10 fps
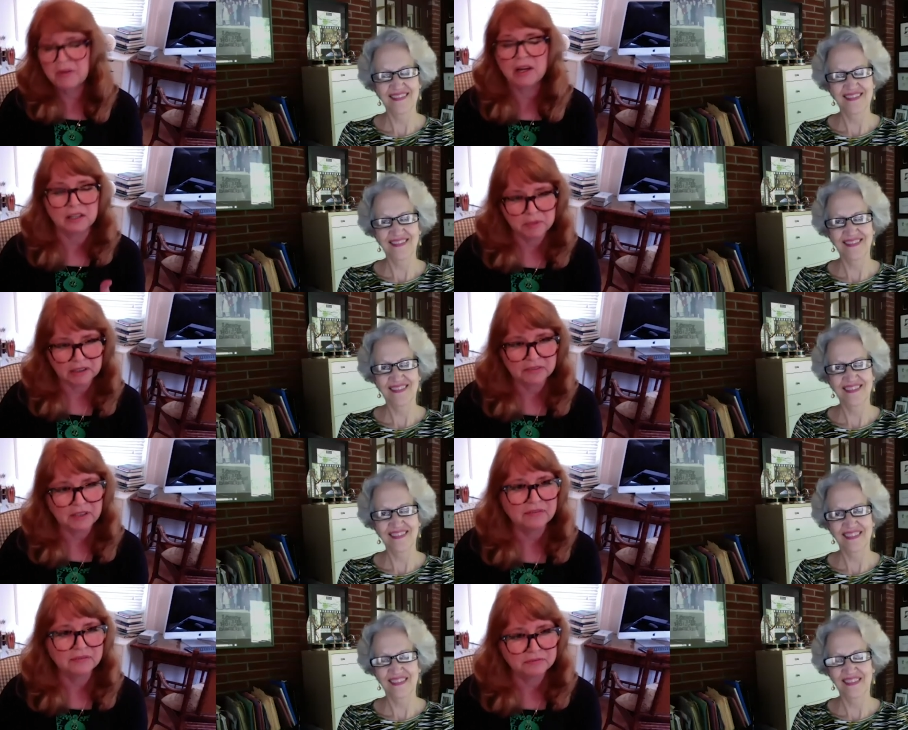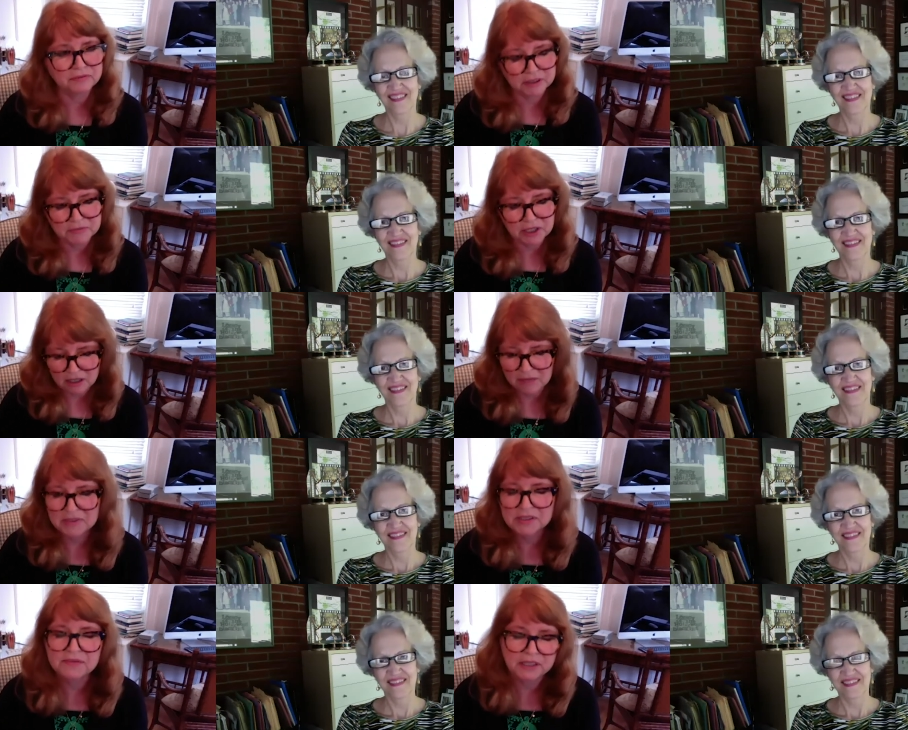
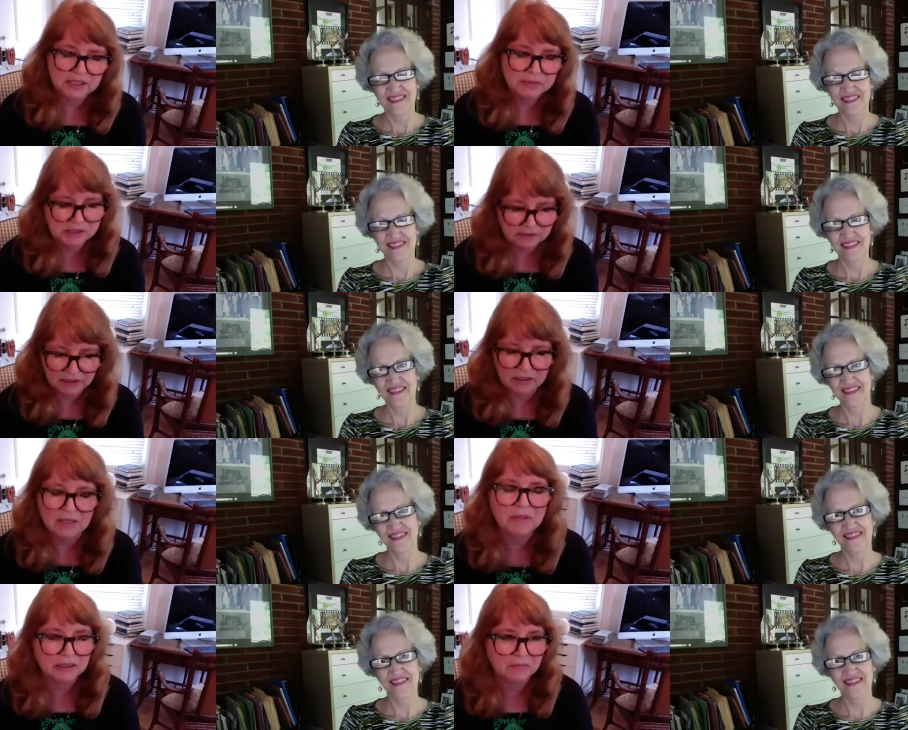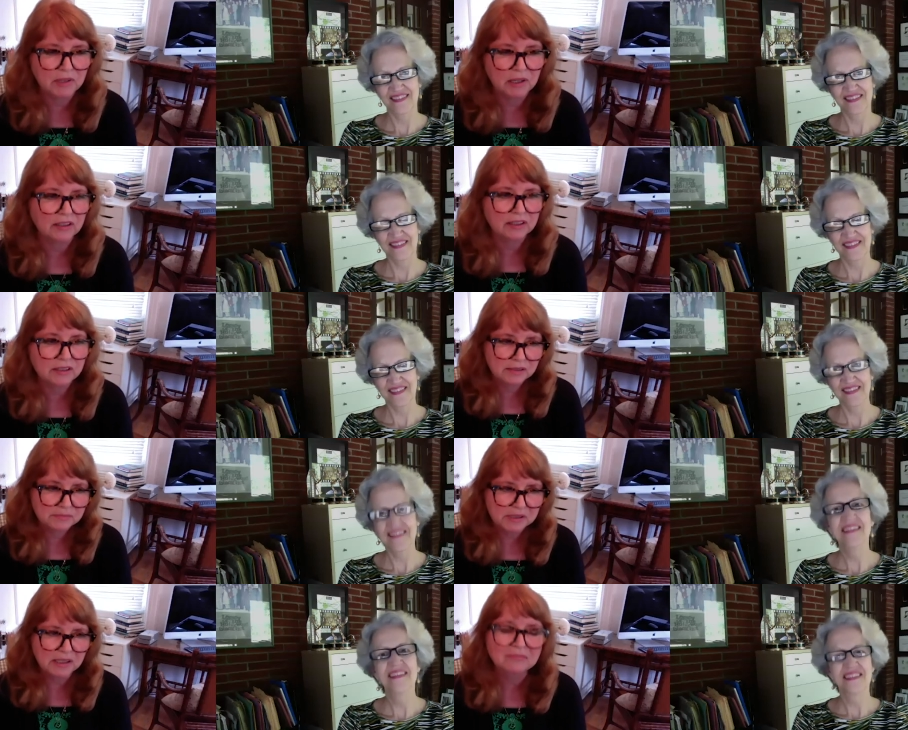Speaker 1: monarchbutterflyfilm.com, it's very specifically about the monarchs.
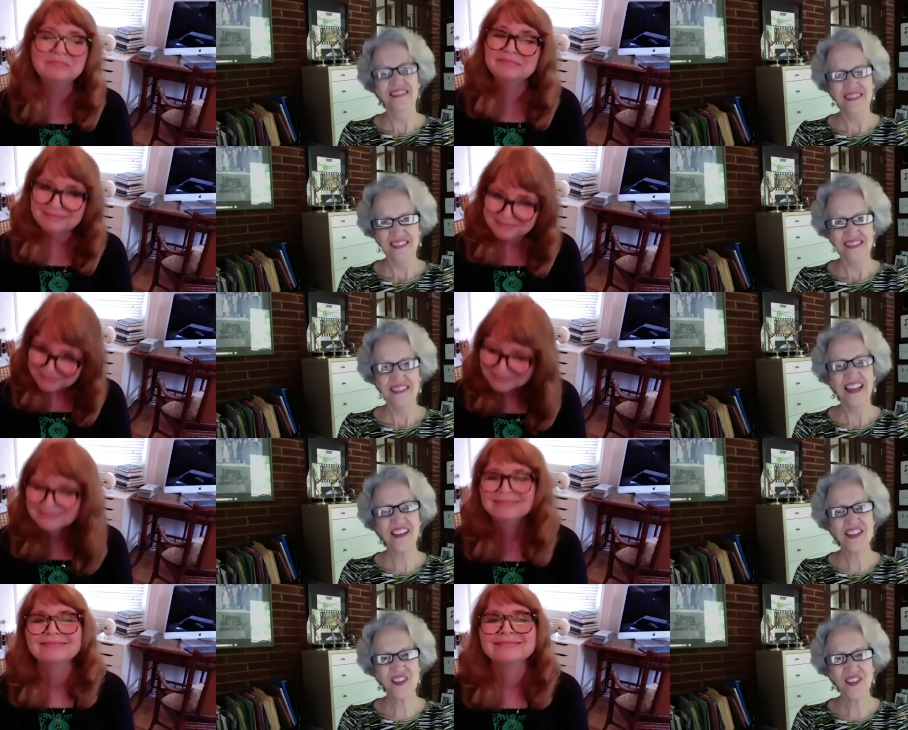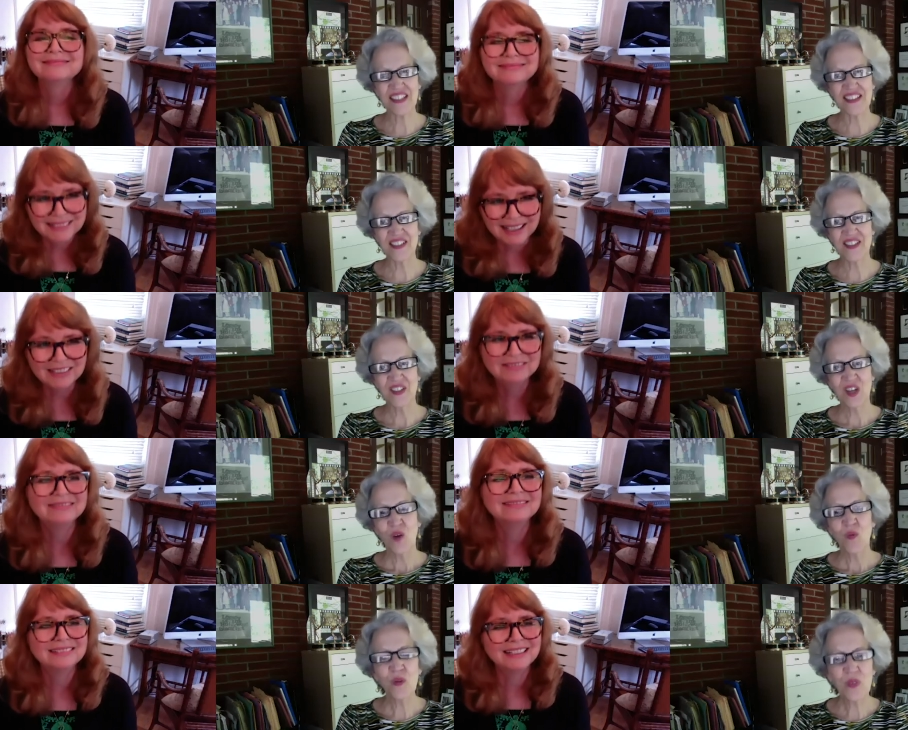So. Excellent.
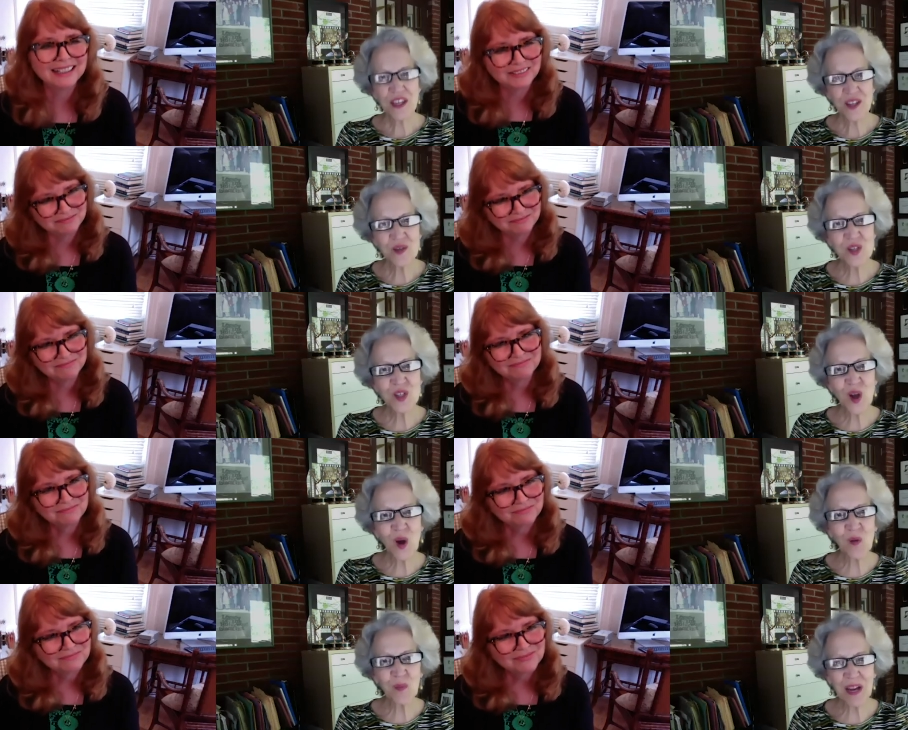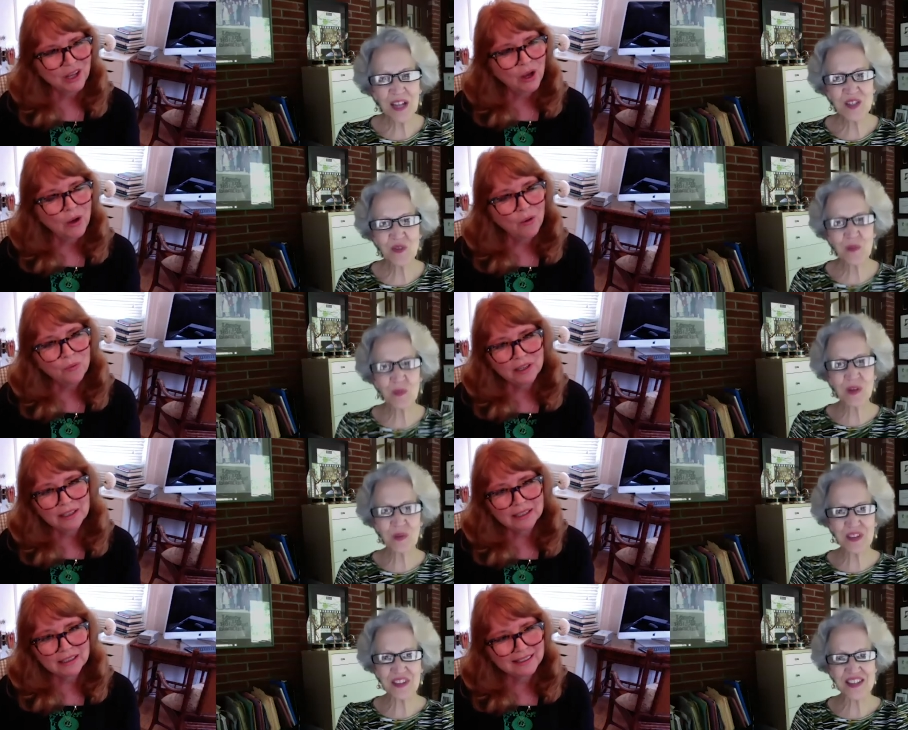
Speaker 2: Well, thank you so much for being
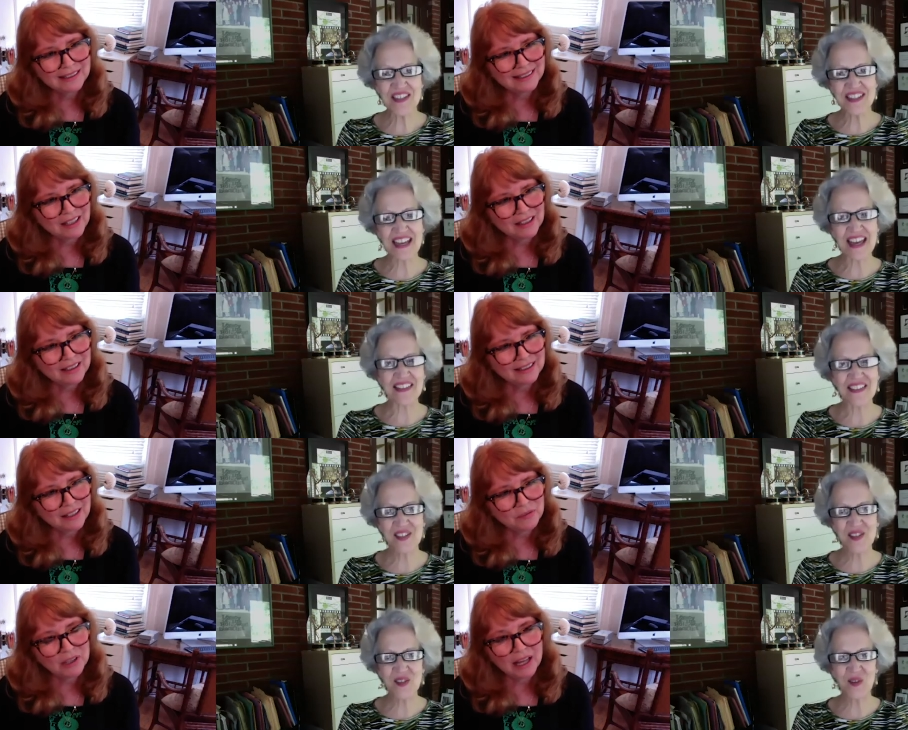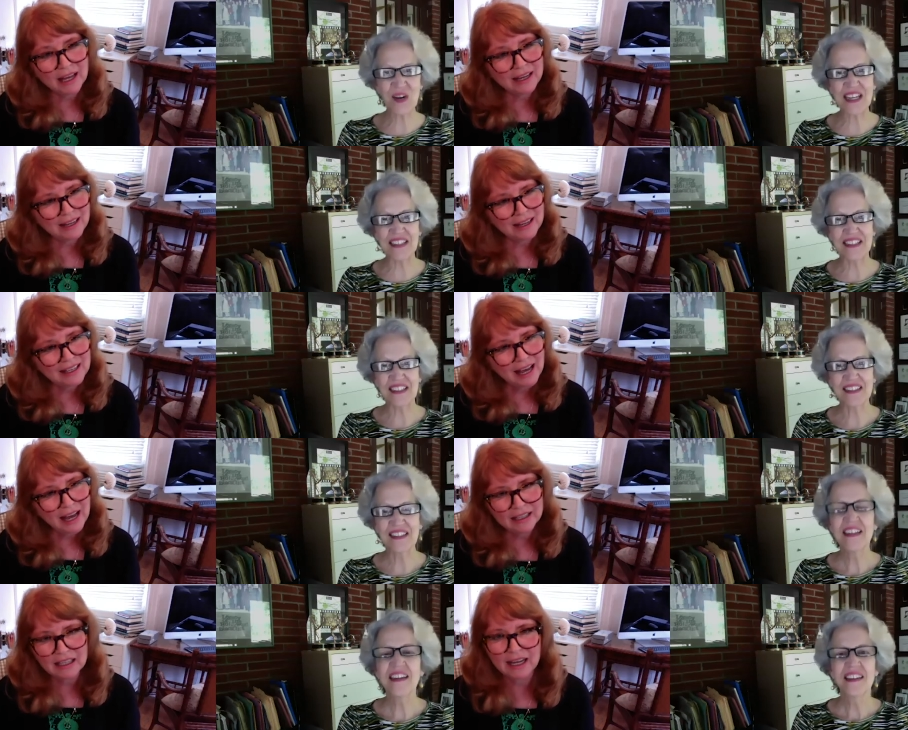with us today. This is great.
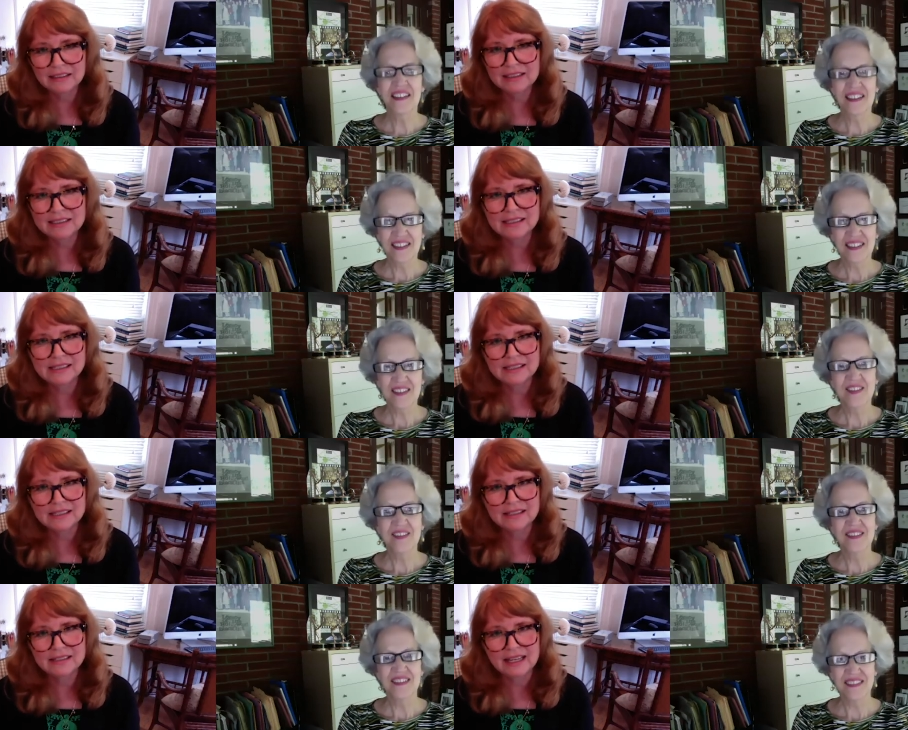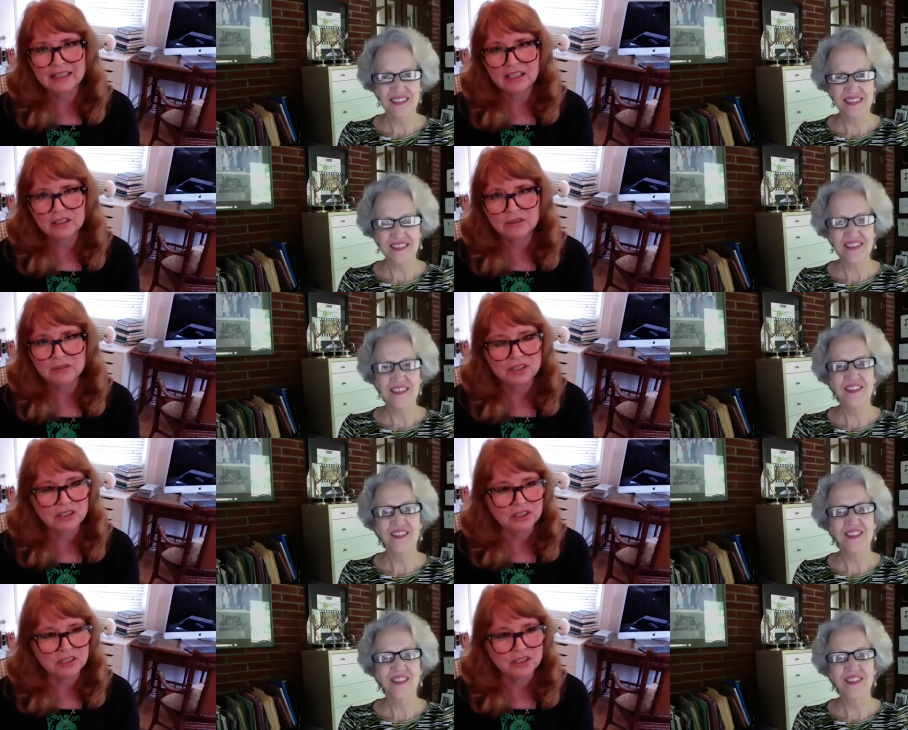
Speaker 1: I'd like to say thank you to